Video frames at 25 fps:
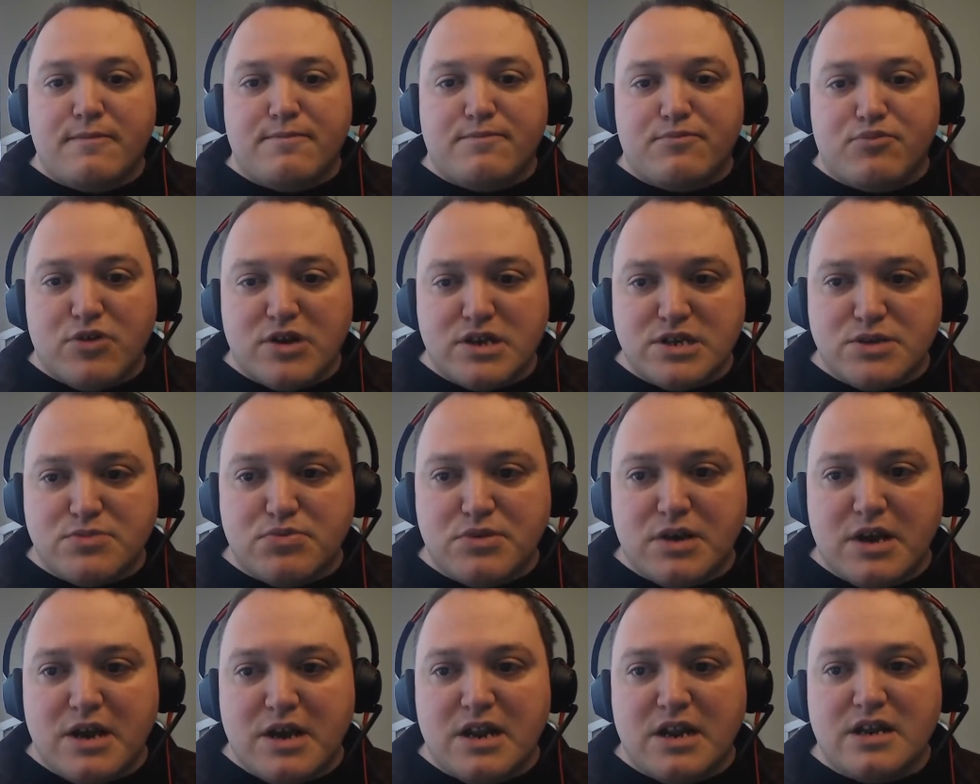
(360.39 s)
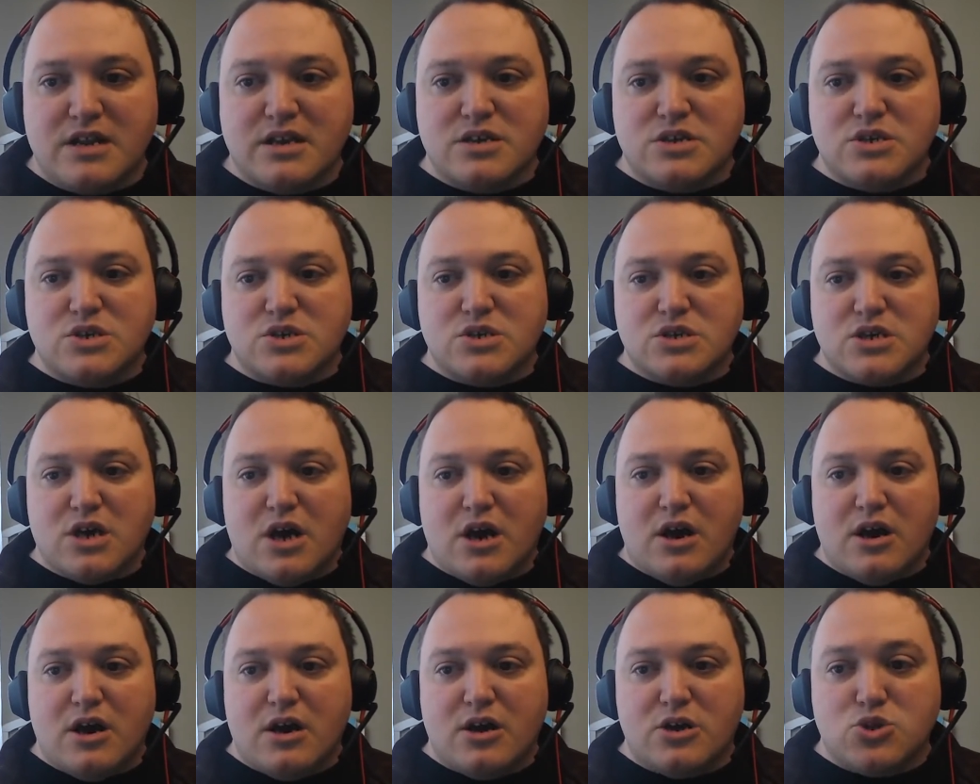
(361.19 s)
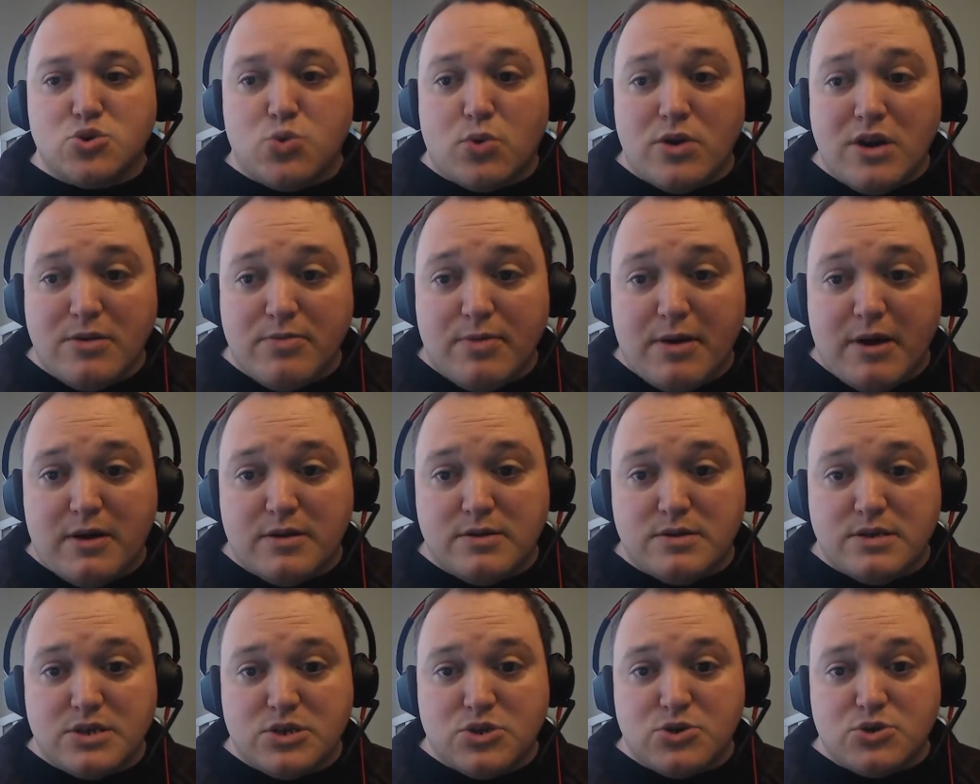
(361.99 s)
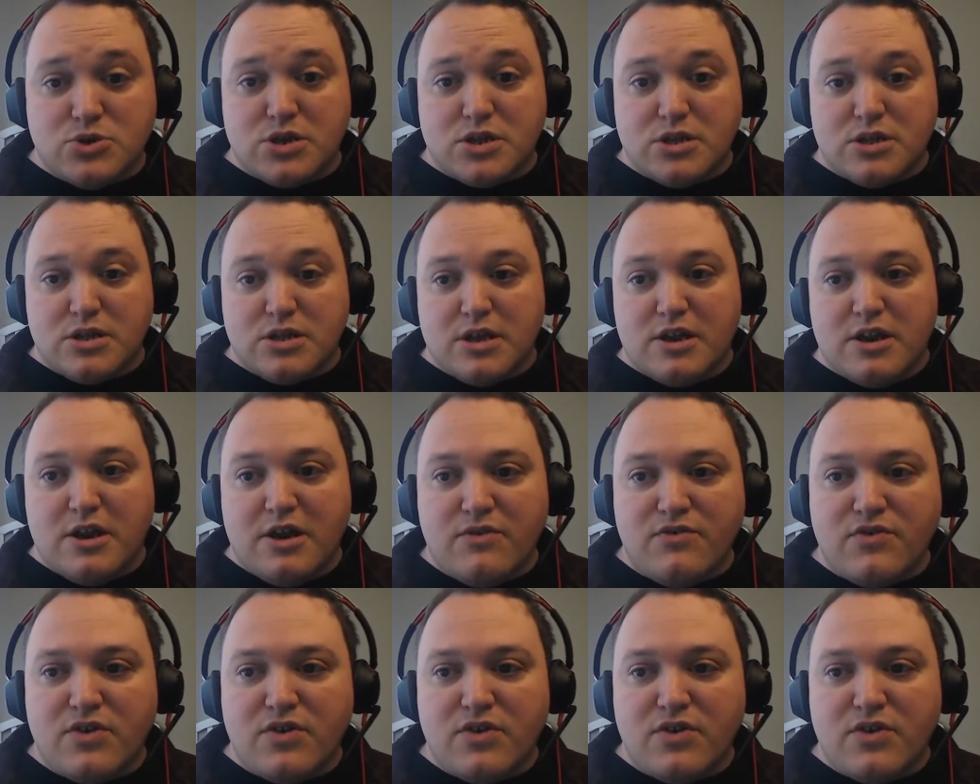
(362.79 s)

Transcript: breastplate is 20 pounds, interestingly enough,